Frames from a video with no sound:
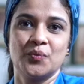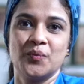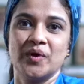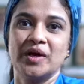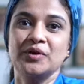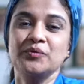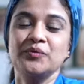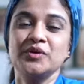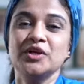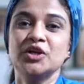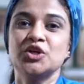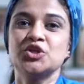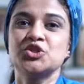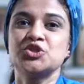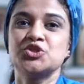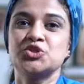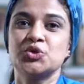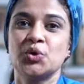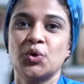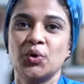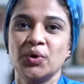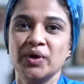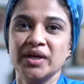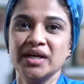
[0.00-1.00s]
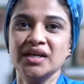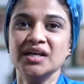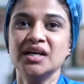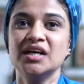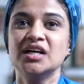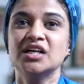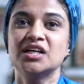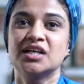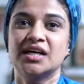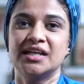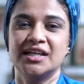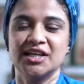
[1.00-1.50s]
when we are
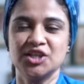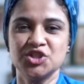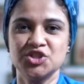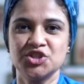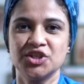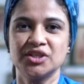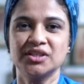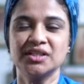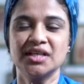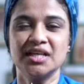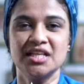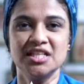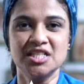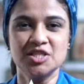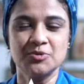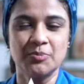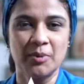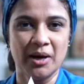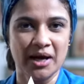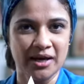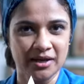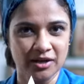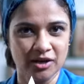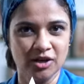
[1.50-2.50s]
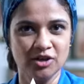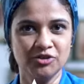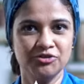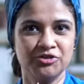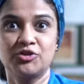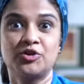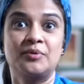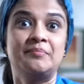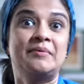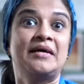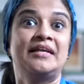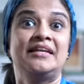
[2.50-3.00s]
showing a collection
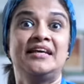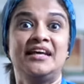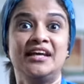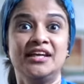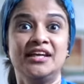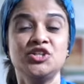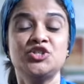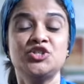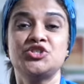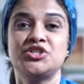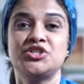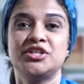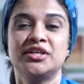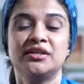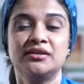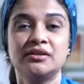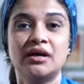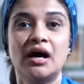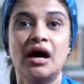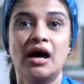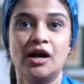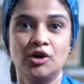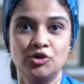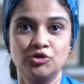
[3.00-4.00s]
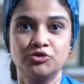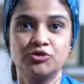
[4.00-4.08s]
inspired from an ancient art